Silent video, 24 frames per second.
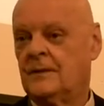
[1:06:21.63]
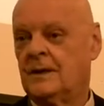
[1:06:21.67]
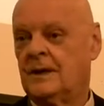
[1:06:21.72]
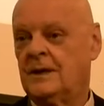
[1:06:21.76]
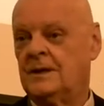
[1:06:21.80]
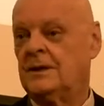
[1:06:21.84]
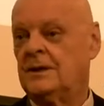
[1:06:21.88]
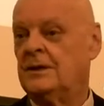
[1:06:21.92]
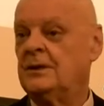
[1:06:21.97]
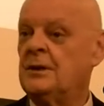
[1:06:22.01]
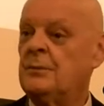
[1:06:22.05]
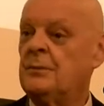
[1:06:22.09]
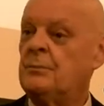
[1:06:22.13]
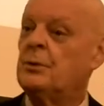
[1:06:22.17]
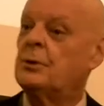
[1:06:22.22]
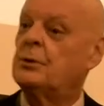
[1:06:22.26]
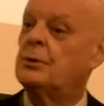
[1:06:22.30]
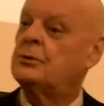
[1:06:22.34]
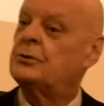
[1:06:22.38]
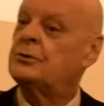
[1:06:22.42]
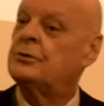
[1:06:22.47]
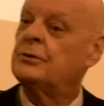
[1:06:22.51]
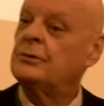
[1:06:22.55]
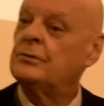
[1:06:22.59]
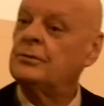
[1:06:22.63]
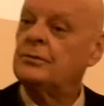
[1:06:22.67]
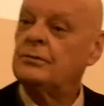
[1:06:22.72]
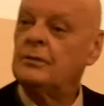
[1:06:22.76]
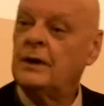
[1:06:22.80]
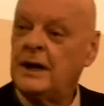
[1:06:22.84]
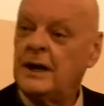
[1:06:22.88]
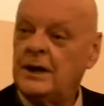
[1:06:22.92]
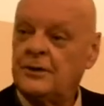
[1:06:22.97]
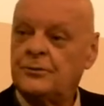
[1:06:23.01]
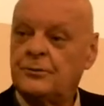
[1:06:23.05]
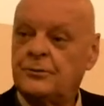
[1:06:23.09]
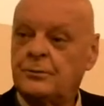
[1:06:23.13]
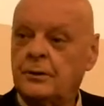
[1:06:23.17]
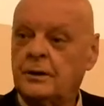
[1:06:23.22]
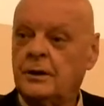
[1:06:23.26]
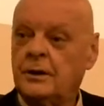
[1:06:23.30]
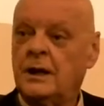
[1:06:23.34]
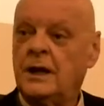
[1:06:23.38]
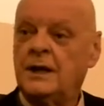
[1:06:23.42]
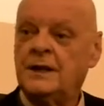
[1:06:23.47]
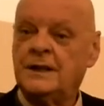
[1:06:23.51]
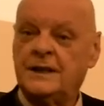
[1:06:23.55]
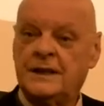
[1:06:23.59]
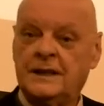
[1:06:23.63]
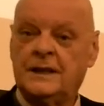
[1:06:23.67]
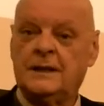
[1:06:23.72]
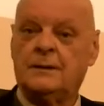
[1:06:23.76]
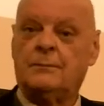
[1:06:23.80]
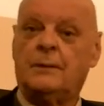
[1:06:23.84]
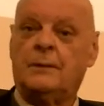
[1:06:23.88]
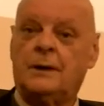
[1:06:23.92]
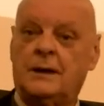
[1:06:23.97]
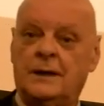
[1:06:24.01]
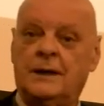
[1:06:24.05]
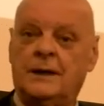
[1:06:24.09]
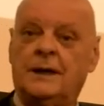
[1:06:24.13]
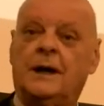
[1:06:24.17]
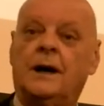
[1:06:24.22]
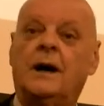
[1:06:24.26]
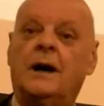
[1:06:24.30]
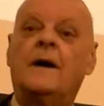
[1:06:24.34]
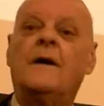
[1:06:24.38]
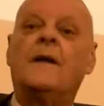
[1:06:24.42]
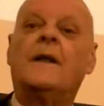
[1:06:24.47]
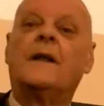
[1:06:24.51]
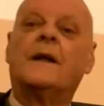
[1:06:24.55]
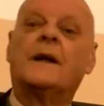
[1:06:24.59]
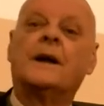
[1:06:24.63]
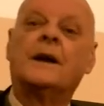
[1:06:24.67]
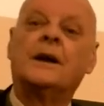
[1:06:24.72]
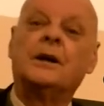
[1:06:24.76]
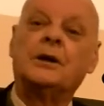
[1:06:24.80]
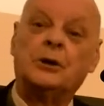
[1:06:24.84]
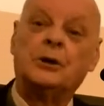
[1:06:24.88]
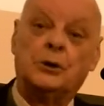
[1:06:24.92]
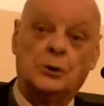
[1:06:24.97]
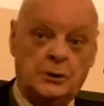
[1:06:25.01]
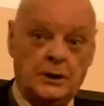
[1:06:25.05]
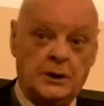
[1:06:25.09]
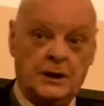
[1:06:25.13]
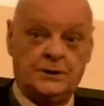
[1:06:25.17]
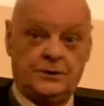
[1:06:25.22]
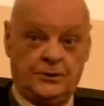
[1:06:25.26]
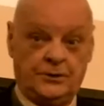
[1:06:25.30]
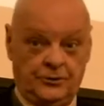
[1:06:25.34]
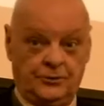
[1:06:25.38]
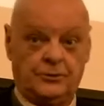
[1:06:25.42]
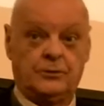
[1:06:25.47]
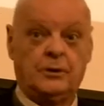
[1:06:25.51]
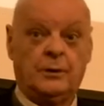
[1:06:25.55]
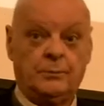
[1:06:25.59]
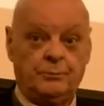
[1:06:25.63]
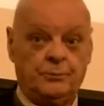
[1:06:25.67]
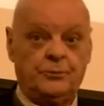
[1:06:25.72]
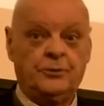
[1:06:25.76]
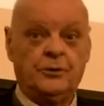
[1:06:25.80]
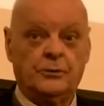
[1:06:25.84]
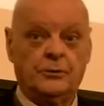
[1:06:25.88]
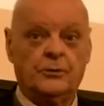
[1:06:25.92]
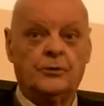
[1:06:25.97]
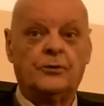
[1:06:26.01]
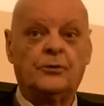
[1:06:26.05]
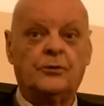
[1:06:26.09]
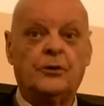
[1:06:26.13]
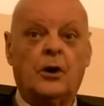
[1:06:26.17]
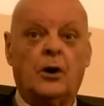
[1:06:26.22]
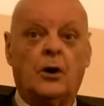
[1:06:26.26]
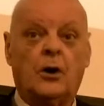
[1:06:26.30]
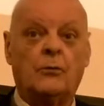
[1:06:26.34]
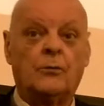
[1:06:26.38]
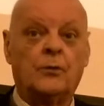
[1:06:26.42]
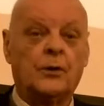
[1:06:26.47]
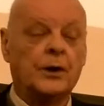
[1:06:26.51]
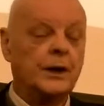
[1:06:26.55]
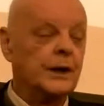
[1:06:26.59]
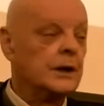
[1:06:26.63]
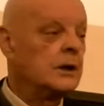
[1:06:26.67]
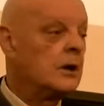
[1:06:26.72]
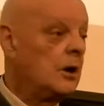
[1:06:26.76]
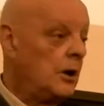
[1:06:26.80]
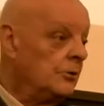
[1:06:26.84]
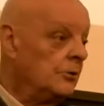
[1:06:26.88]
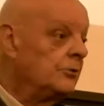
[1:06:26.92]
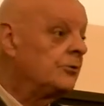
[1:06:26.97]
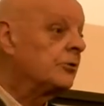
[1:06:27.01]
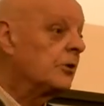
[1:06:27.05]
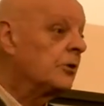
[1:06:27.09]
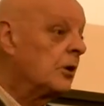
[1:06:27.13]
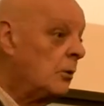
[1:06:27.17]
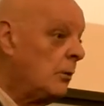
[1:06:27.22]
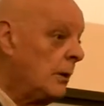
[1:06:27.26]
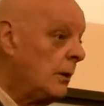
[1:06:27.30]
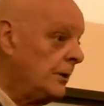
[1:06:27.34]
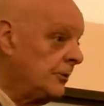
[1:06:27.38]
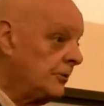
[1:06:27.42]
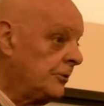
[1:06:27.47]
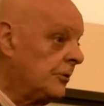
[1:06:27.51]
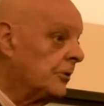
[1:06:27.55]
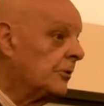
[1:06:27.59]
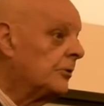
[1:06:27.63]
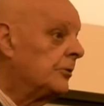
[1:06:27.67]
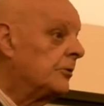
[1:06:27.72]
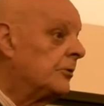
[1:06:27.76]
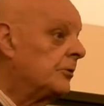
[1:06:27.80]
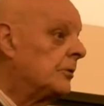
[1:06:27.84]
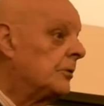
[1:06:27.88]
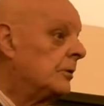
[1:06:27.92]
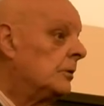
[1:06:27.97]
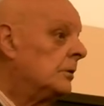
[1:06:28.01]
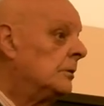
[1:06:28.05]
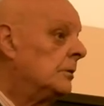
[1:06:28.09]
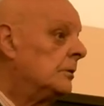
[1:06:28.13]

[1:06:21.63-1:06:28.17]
And in the books of Ezra and Nehemiah, you get descriptions of the consequences